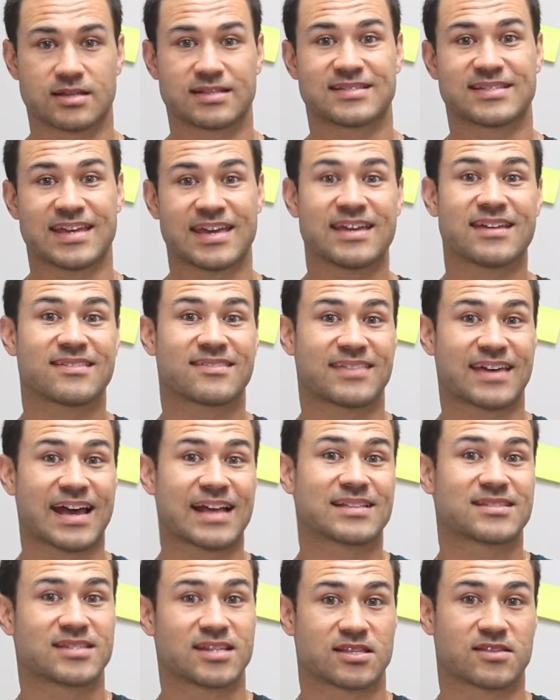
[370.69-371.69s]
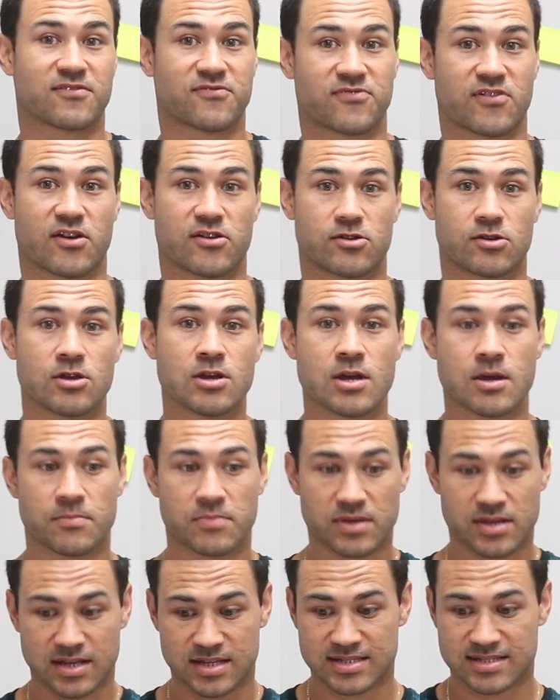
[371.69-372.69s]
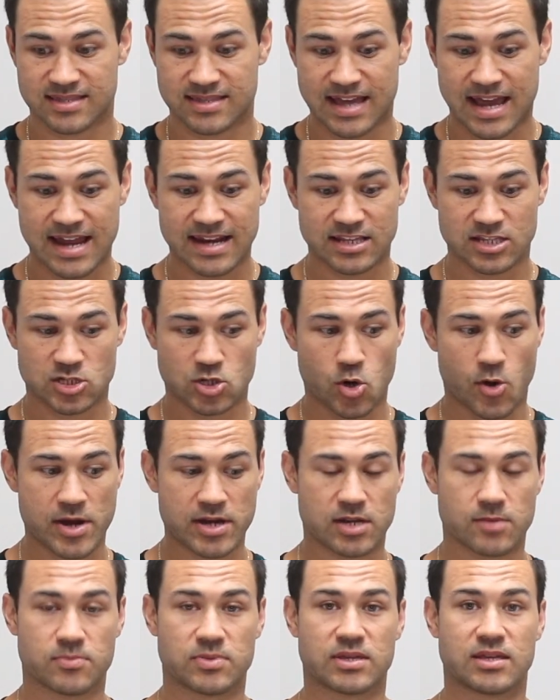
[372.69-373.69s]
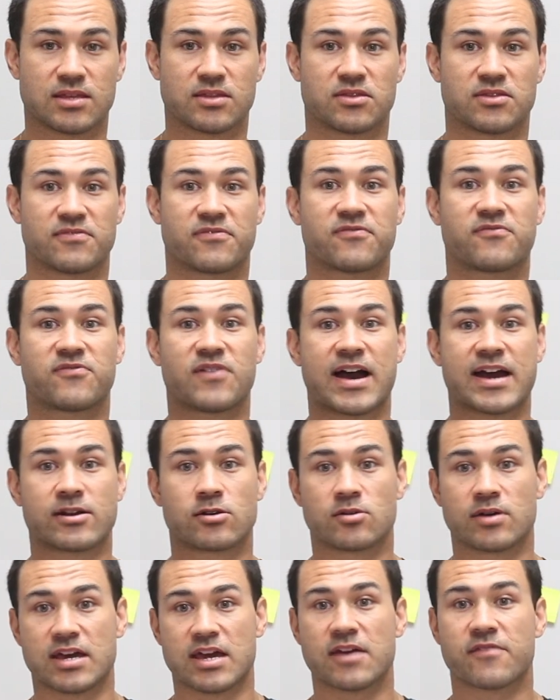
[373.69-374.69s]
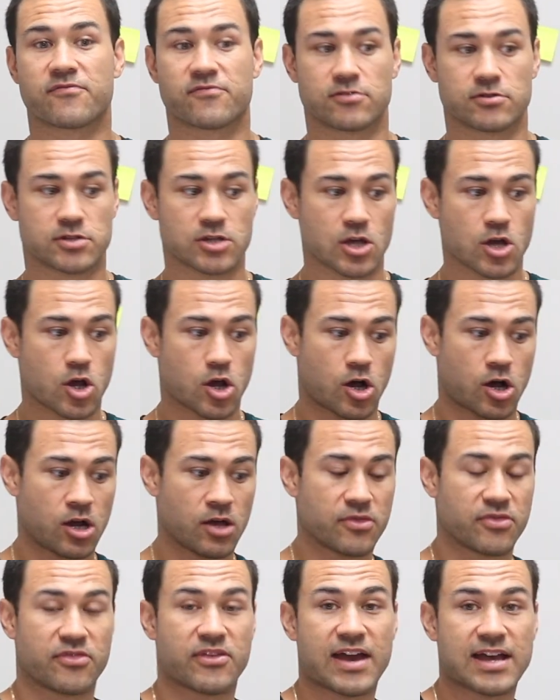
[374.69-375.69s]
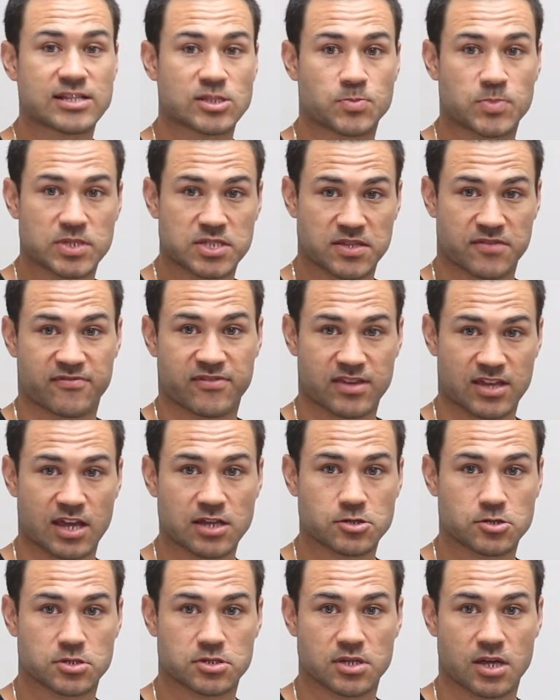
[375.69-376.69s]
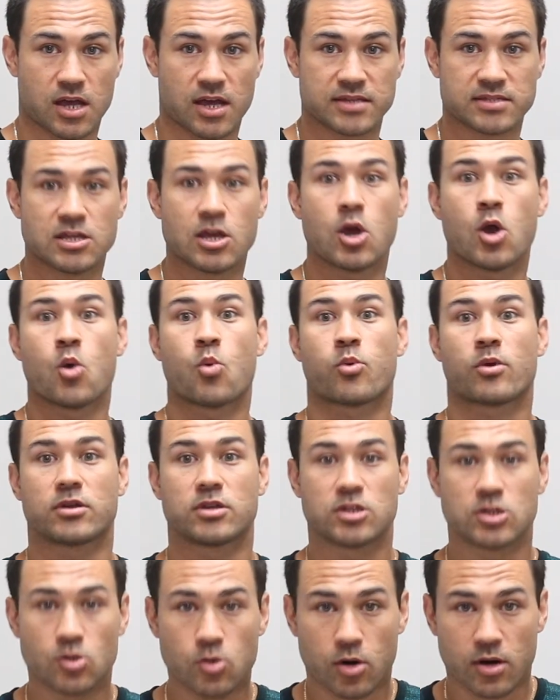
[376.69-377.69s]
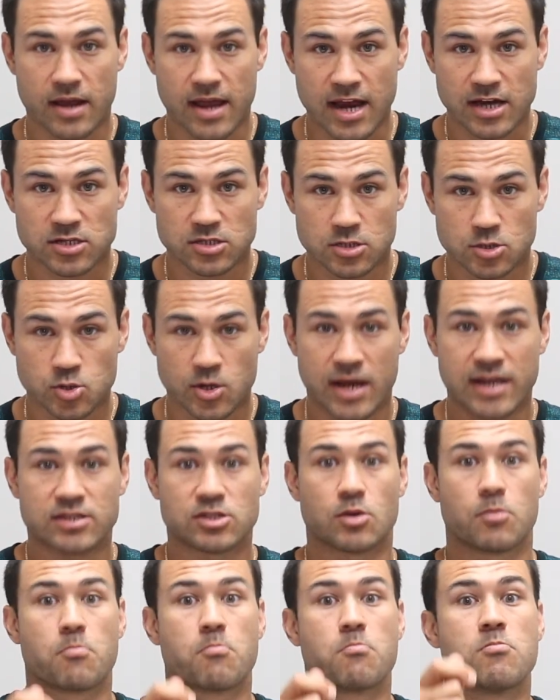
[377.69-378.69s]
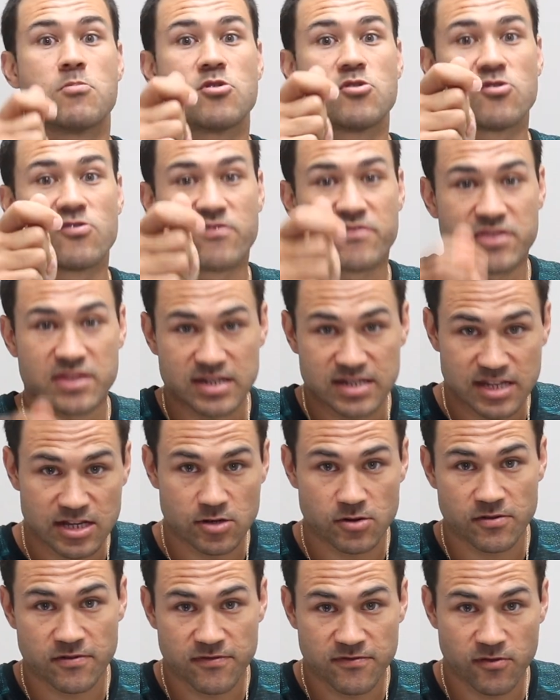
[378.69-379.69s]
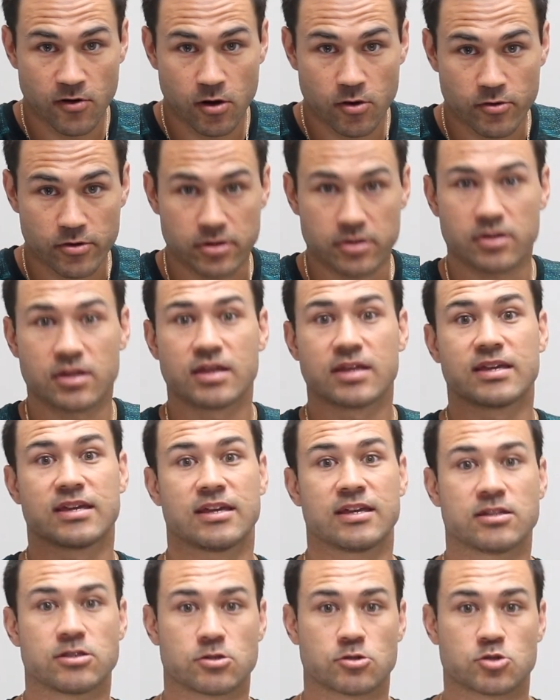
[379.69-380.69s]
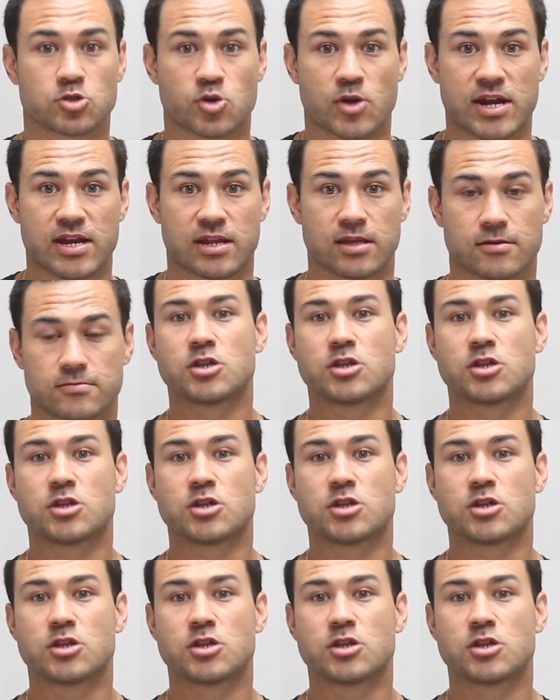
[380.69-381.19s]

Take that set to failure because that is going to be the final effort on that specific exercise where you are actually trying to move the needle forward in your training.